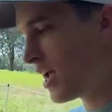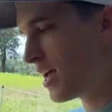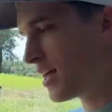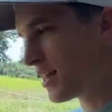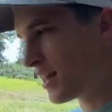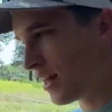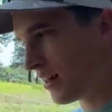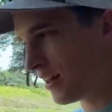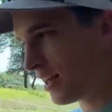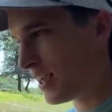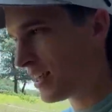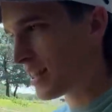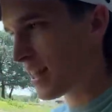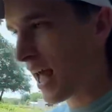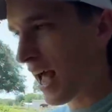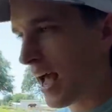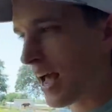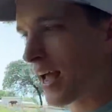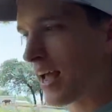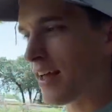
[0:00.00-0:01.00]
They'll eat
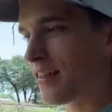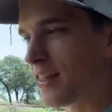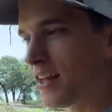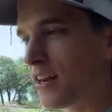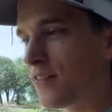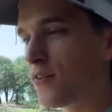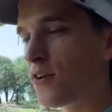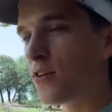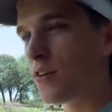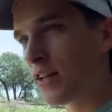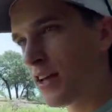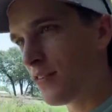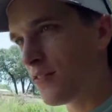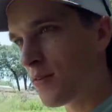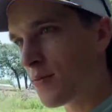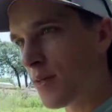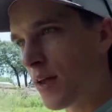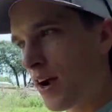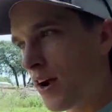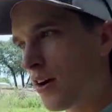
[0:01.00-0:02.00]
that, and then if you leave
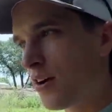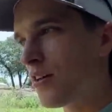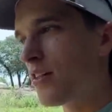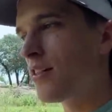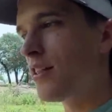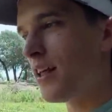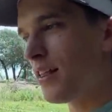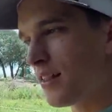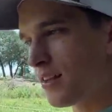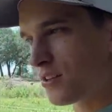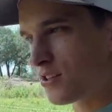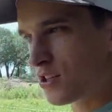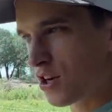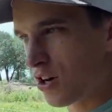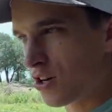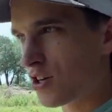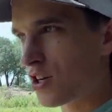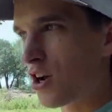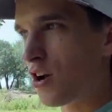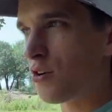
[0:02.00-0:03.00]
them there, then they'll
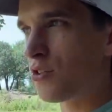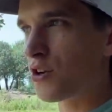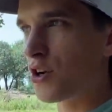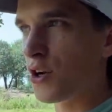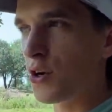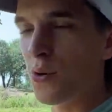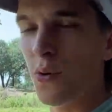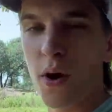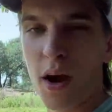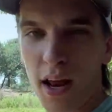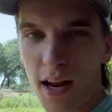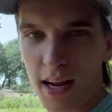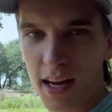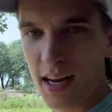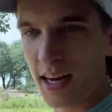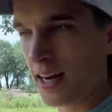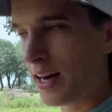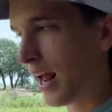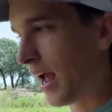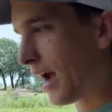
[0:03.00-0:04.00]
start to go through and
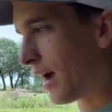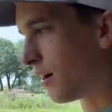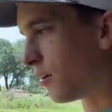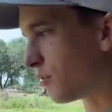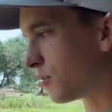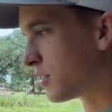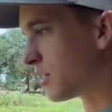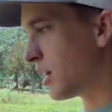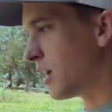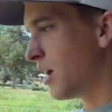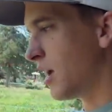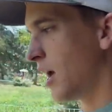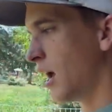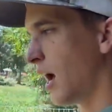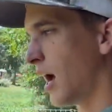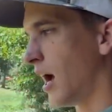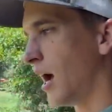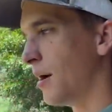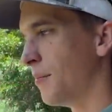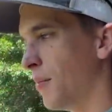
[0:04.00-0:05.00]
eat out
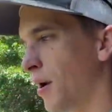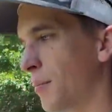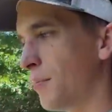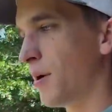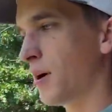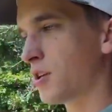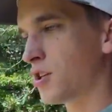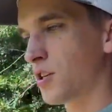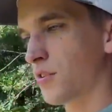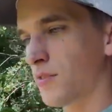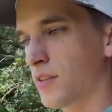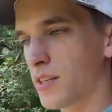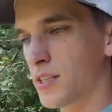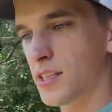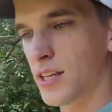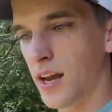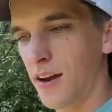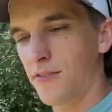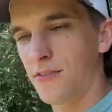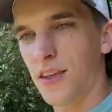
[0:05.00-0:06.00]
a bunch of the
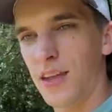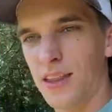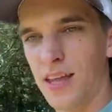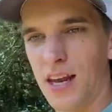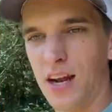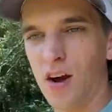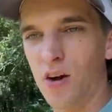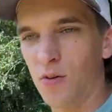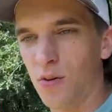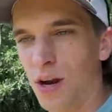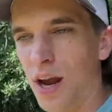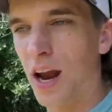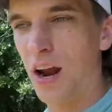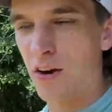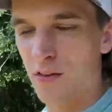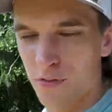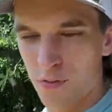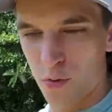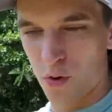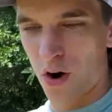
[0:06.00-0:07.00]
stuff that they don't
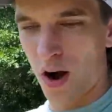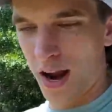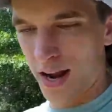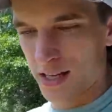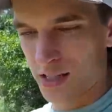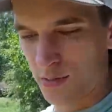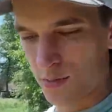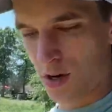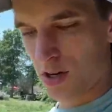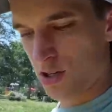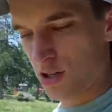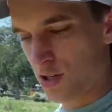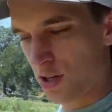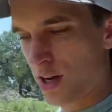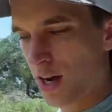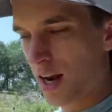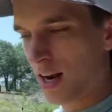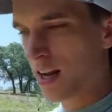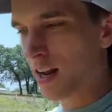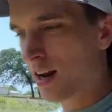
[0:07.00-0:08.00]
care for as much. So you
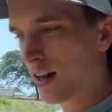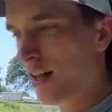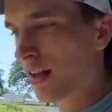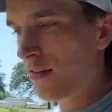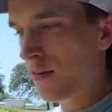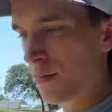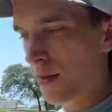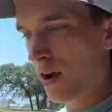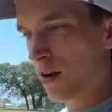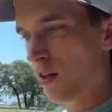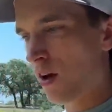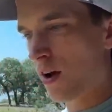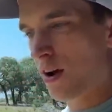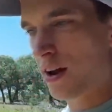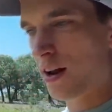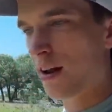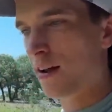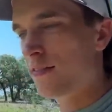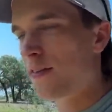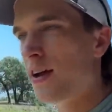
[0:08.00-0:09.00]
kind of got to leave them there long
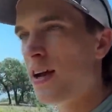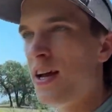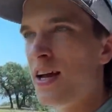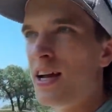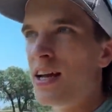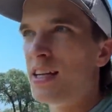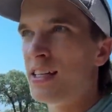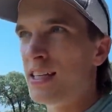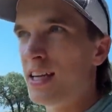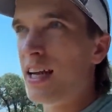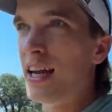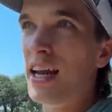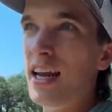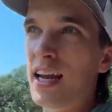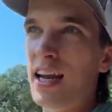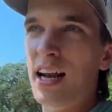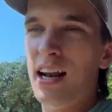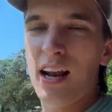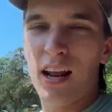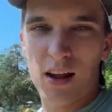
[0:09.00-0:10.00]
enough to
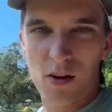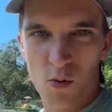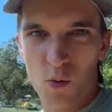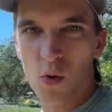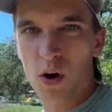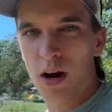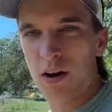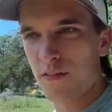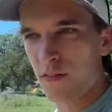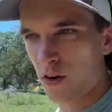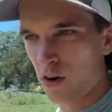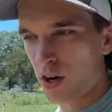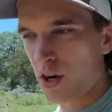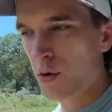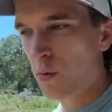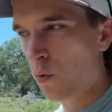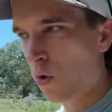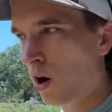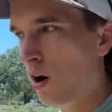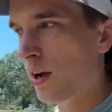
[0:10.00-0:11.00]
eat whatever
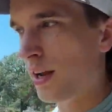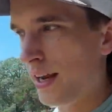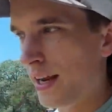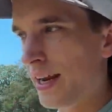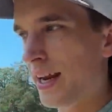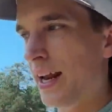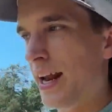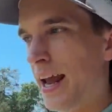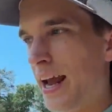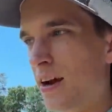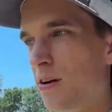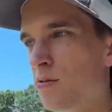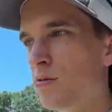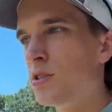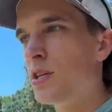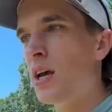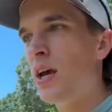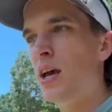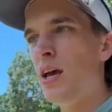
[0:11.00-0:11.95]
you want eaten out.